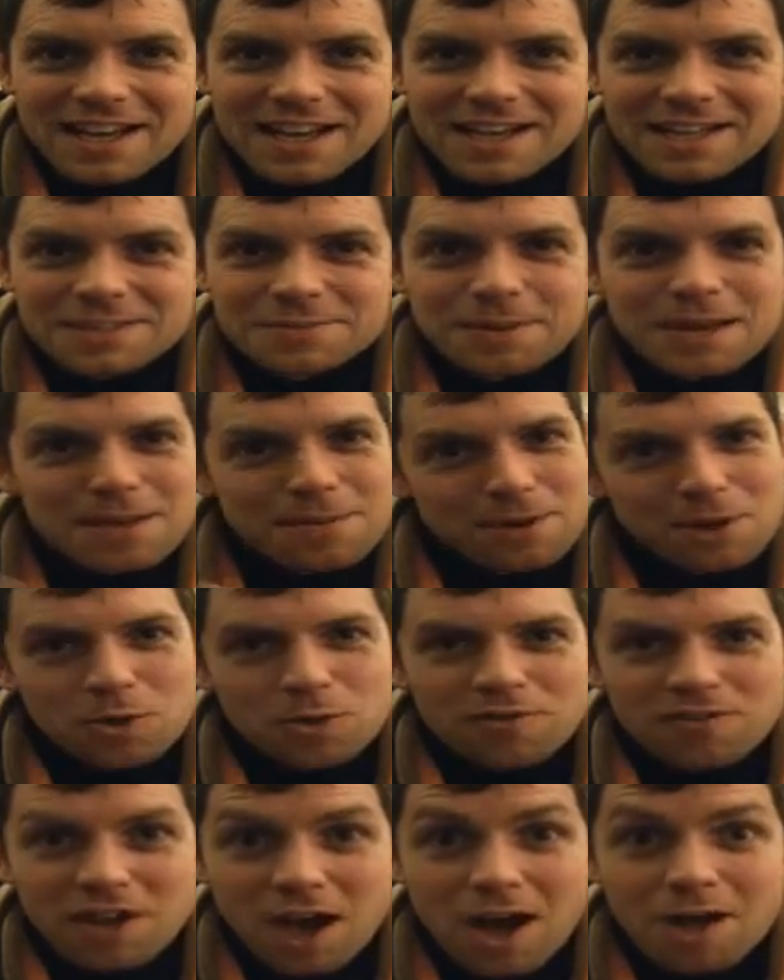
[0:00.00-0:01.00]
is people who
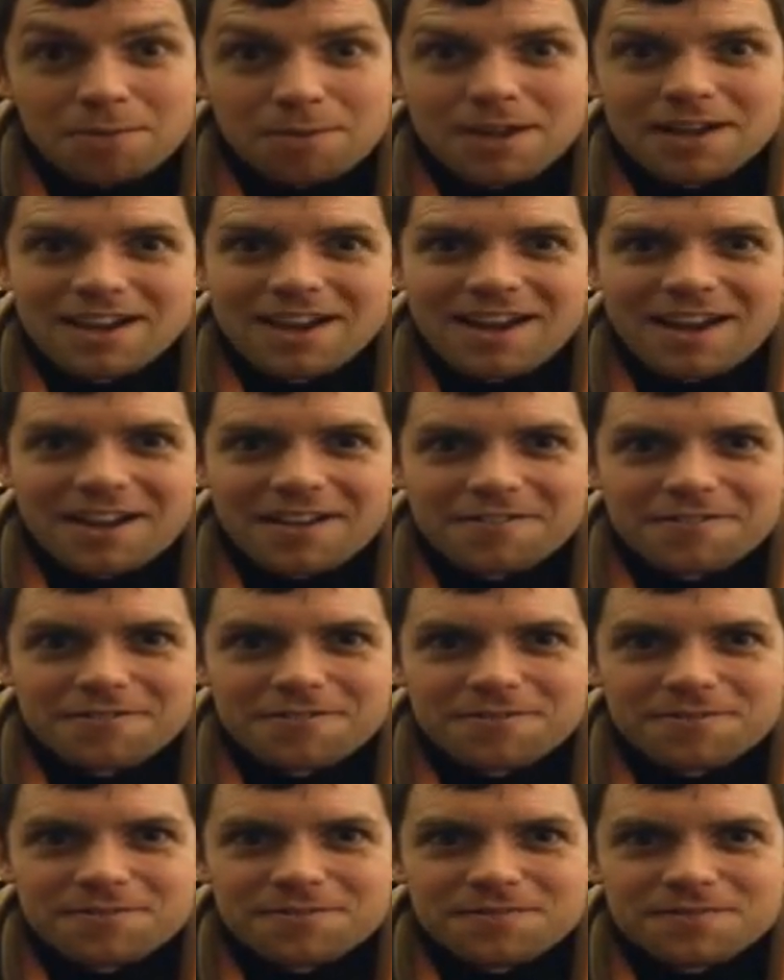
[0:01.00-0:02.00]
have come alive.
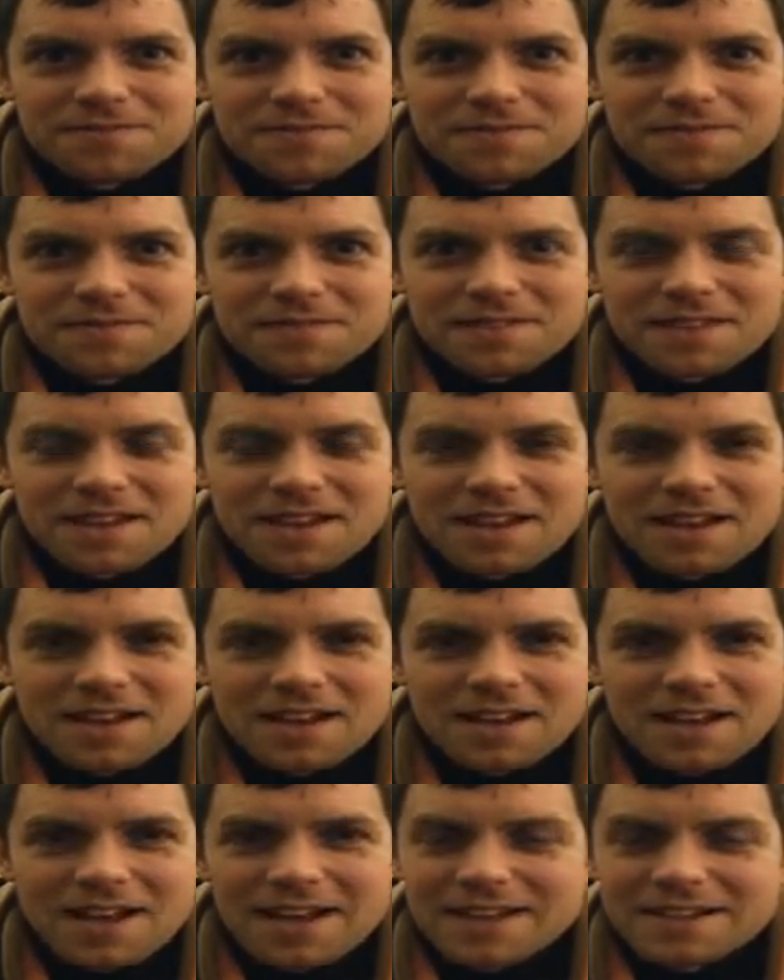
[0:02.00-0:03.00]

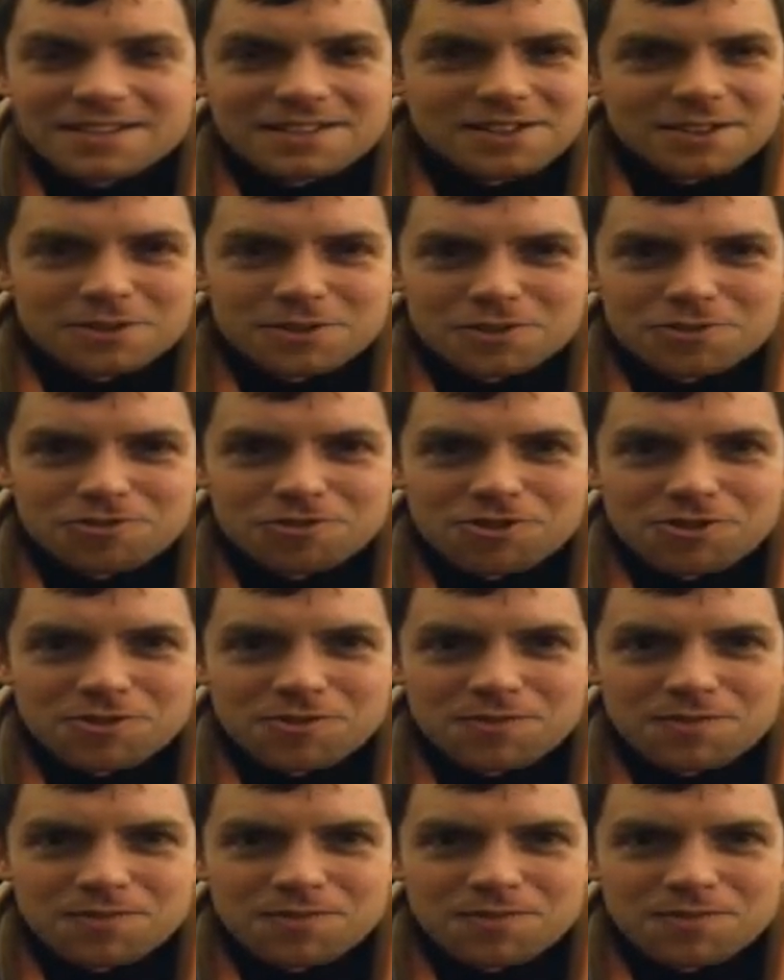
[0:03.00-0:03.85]
And it's so true.